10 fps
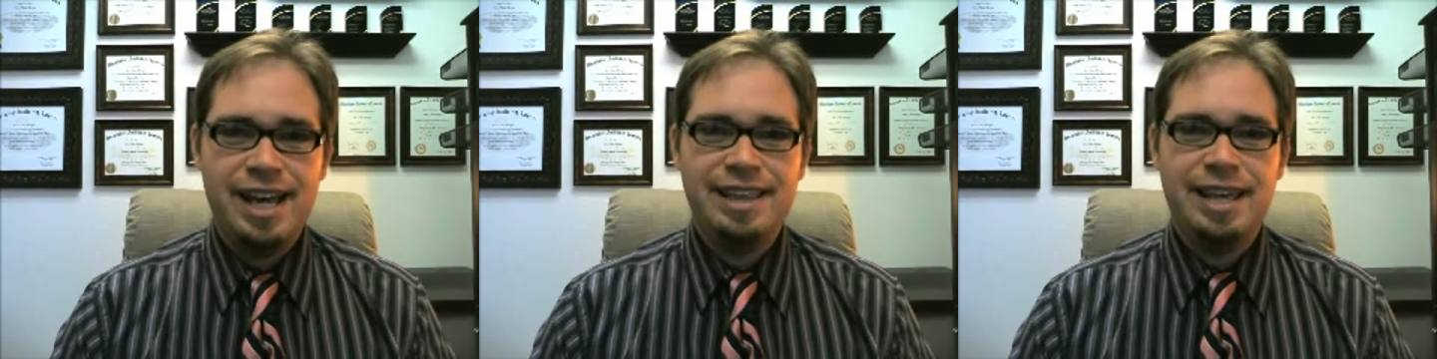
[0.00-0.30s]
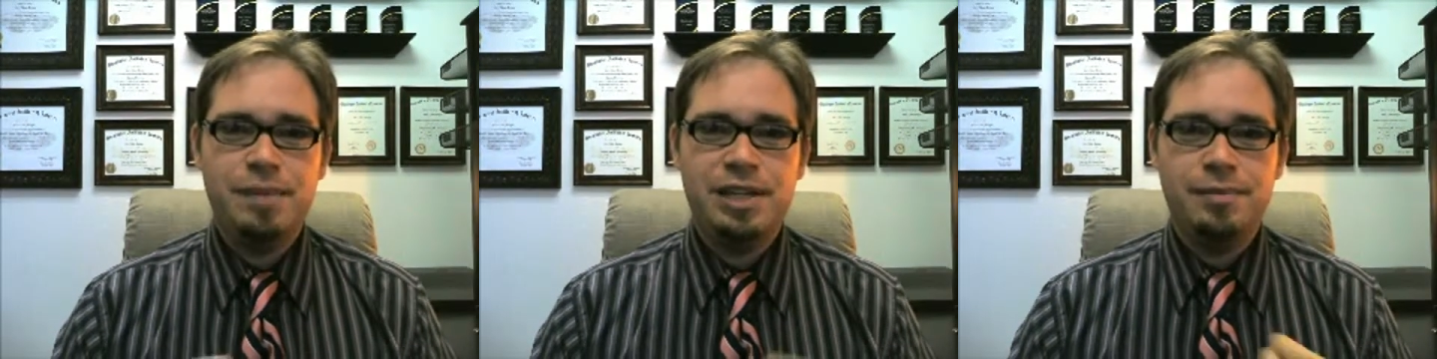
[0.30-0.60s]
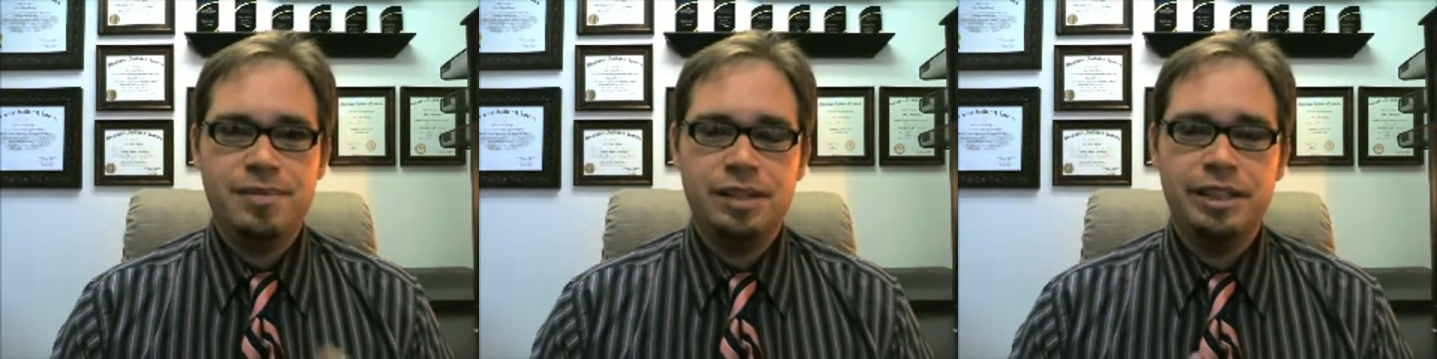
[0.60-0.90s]
and that
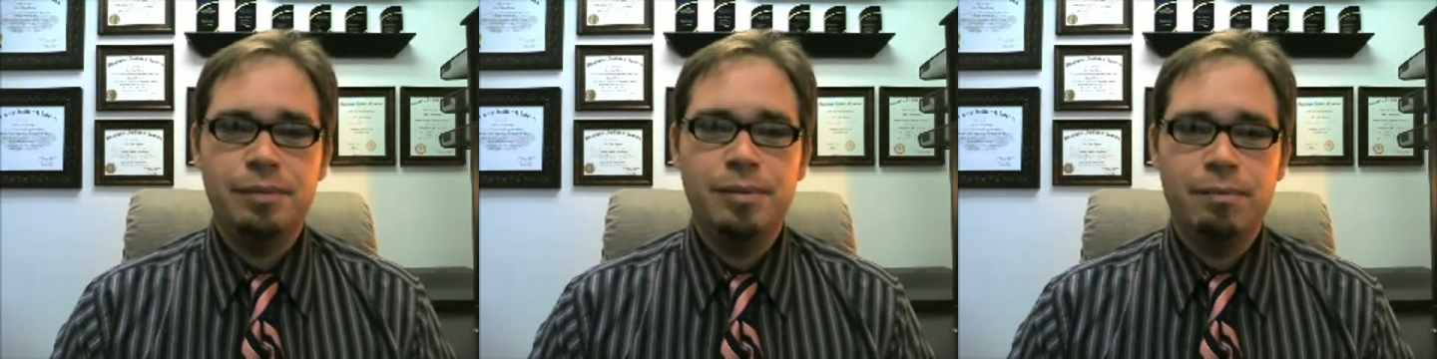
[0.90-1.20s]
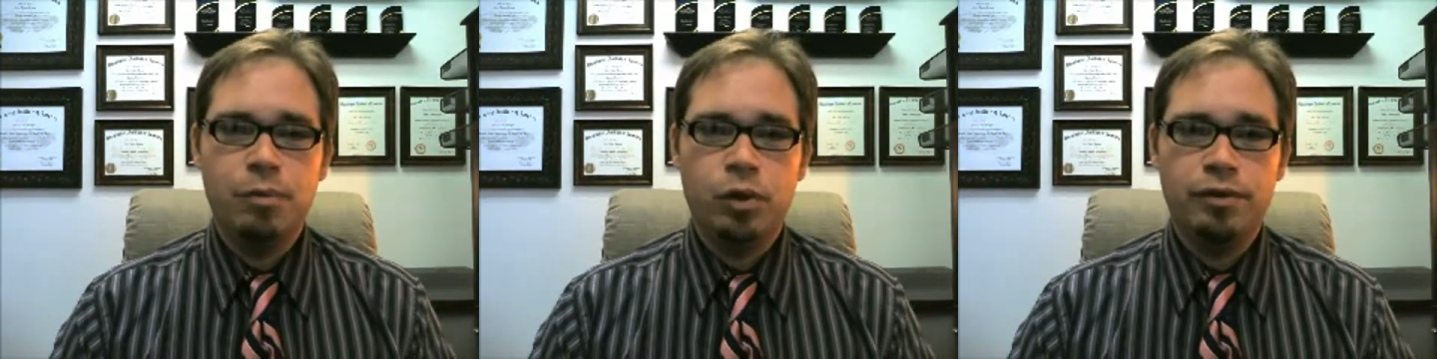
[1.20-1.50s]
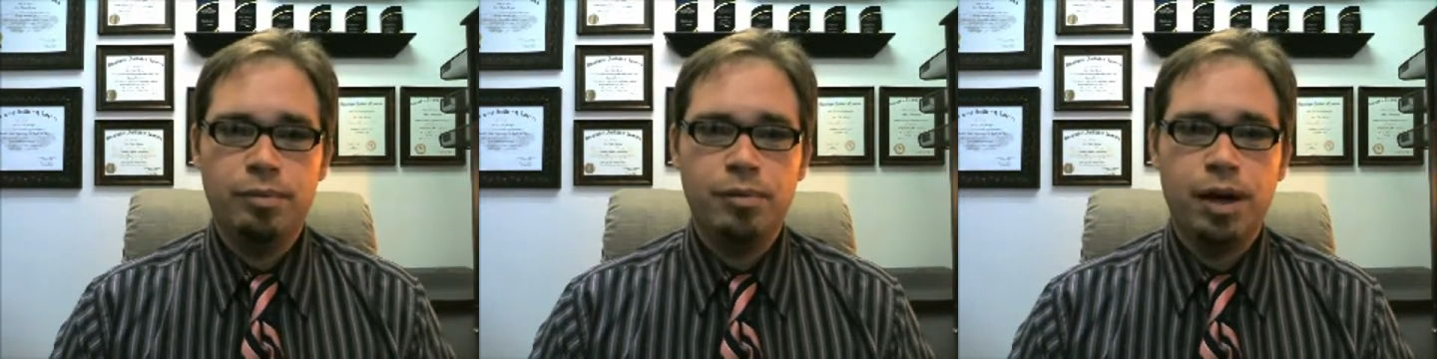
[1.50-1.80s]
becomes a little bit more
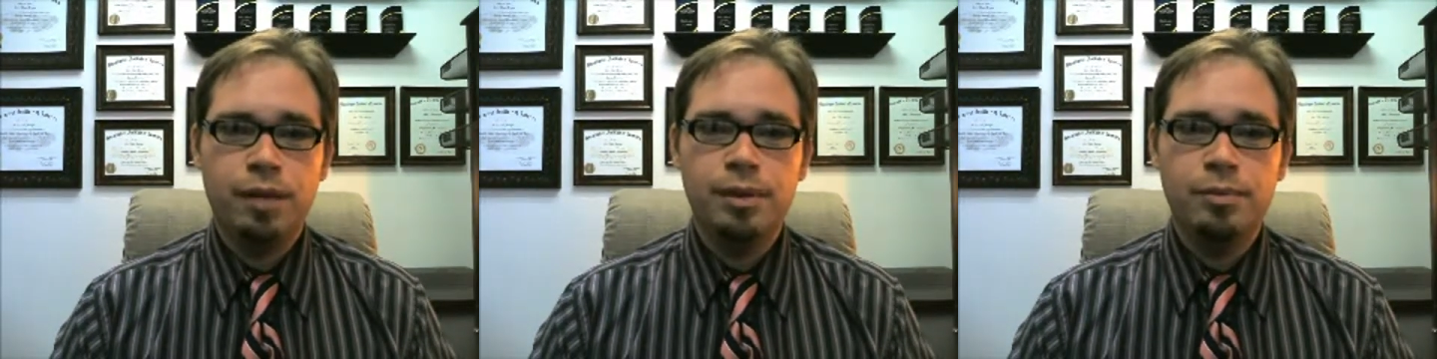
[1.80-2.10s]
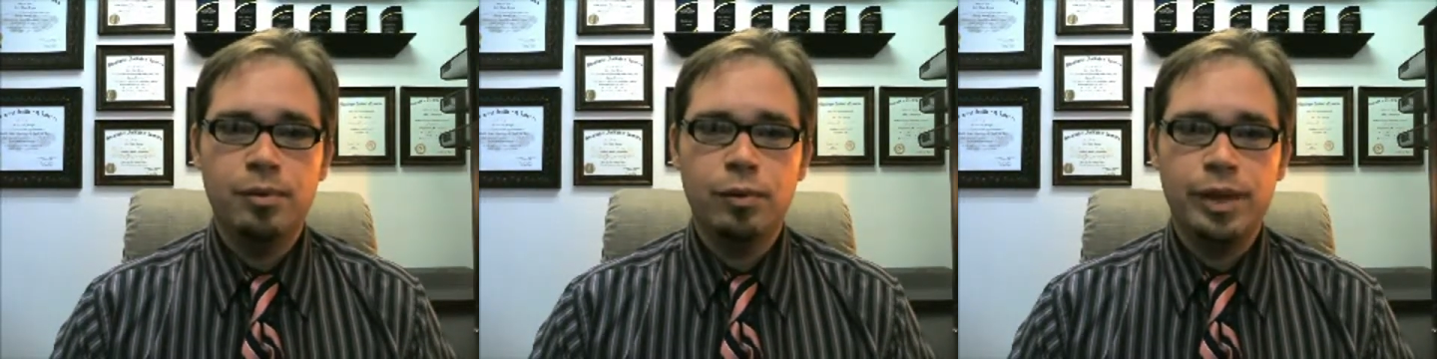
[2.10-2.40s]
of a problem